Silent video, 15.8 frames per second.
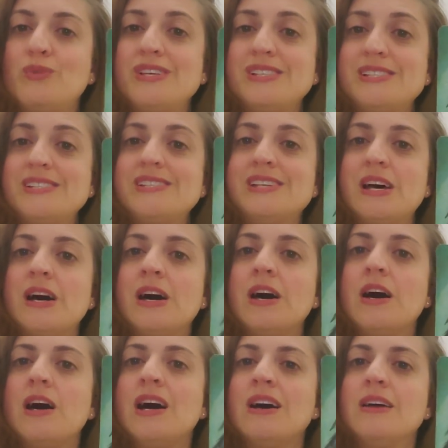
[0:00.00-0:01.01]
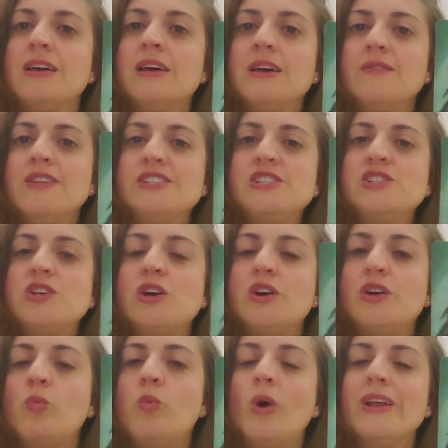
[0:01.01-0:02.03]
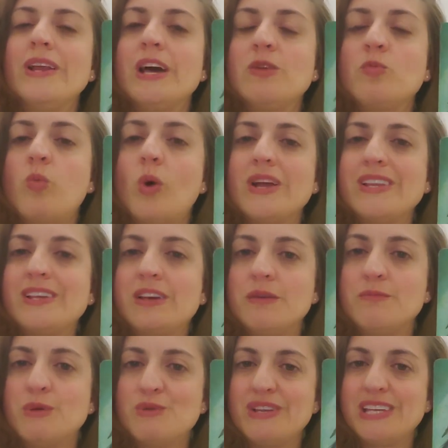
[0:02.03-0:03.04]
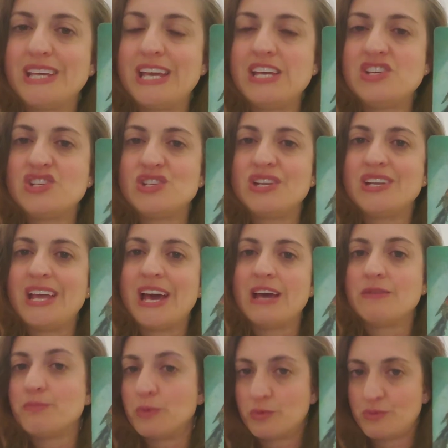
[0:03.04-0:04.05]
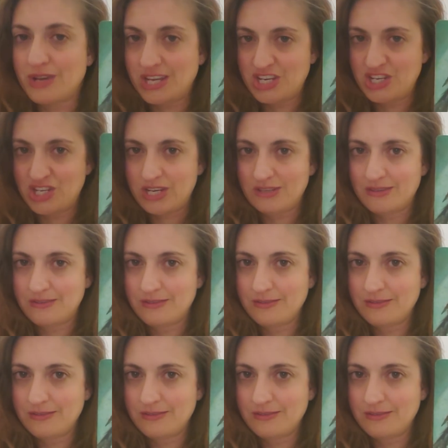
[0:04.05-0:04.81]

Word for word: This is a, a this is a one-on-one communication and admiration.